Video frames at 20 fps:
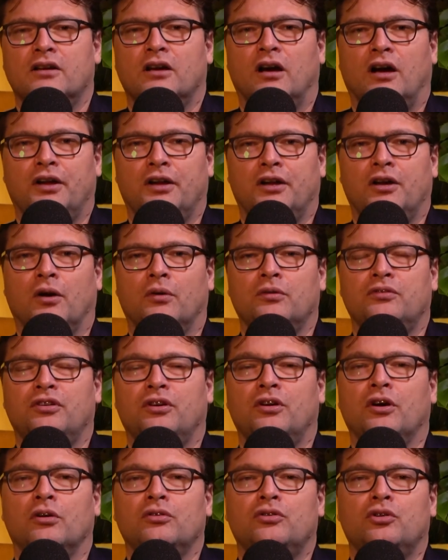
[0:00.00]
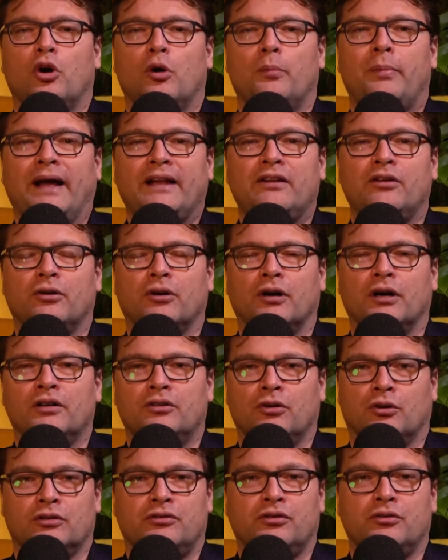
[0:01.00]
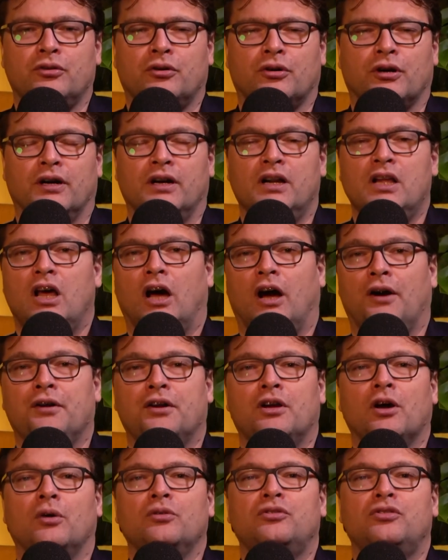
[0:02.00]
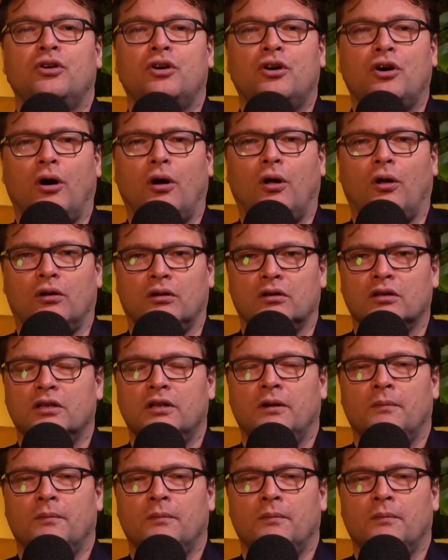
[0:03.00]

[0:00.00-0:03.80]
Are you going to go door by door, door to door? Are you going to call,